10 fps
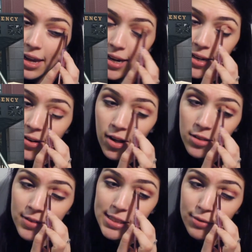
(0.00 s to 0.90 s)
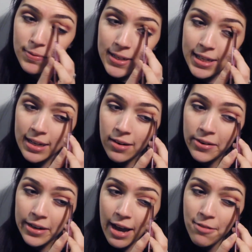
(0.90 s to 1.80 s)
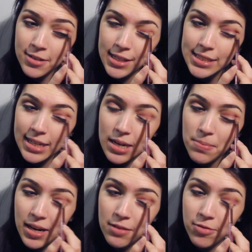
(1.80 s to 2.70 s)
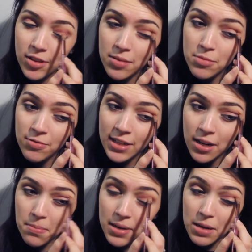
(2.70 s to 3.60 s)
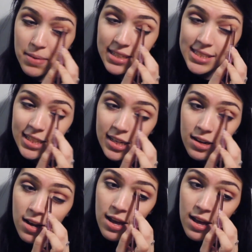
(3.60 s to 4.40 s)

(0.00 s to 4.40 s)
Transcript: and all of us were working on an advertising campaign for the moving company Penske.